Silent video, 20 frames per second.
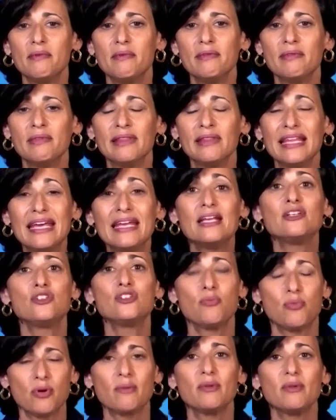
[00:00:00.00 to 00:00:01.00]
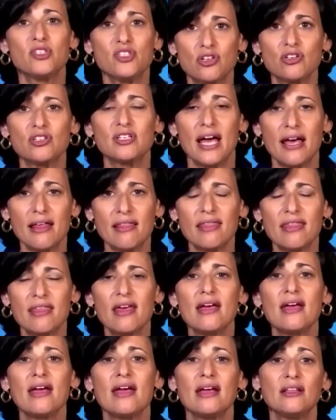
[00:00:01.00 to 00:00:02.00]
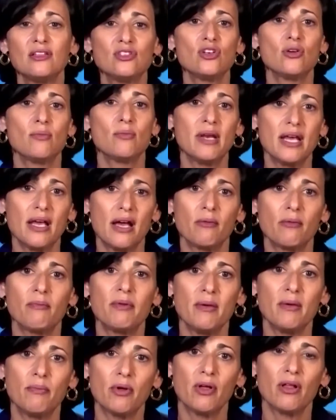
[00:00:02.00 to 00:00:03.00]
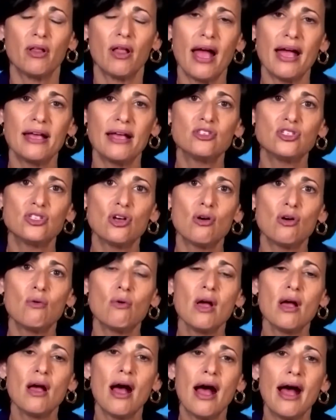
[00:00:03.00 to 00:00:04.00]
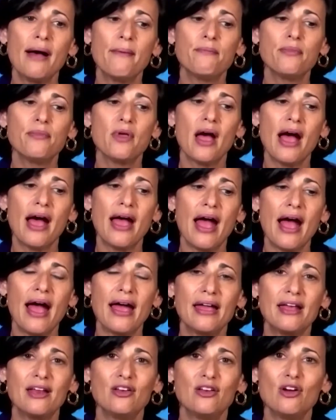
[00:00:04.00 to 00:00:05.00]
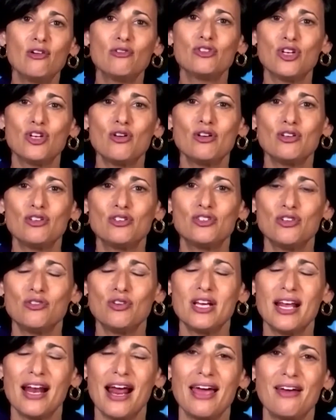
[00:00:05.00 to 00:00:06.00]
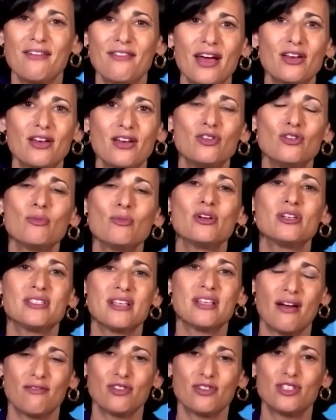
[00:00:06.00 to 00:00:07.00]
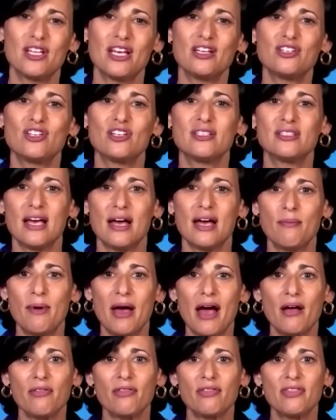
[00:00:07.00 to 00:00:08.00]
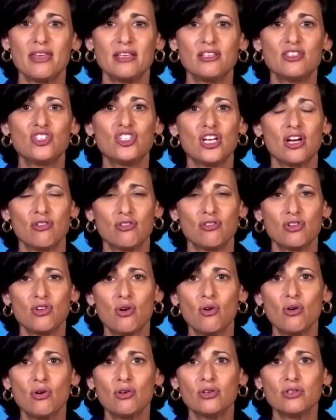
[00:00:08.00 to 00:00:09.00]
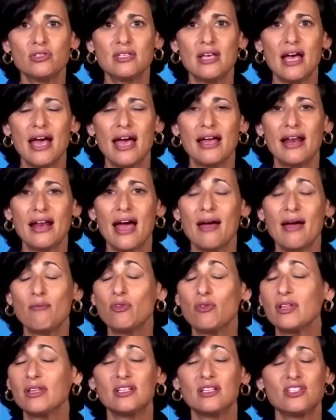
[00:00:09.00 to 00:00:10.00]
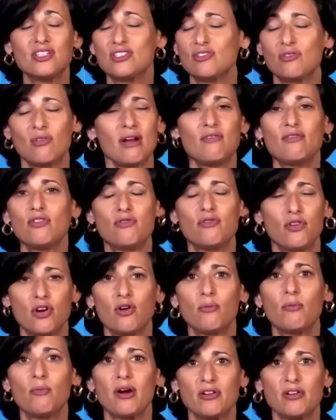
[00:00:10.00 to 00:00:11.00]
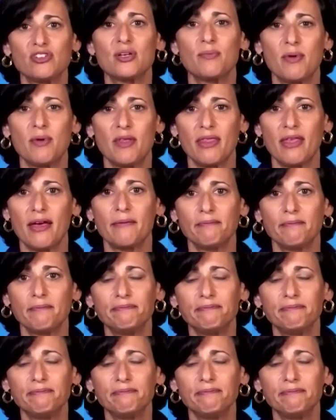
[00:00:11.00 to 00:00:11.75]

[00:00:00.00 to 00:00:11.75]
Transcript: leading to premature death in so many young people. And so I know Judy and I have had numerous conversations about these shared goals, and I'm really just grateful for her partnership in them.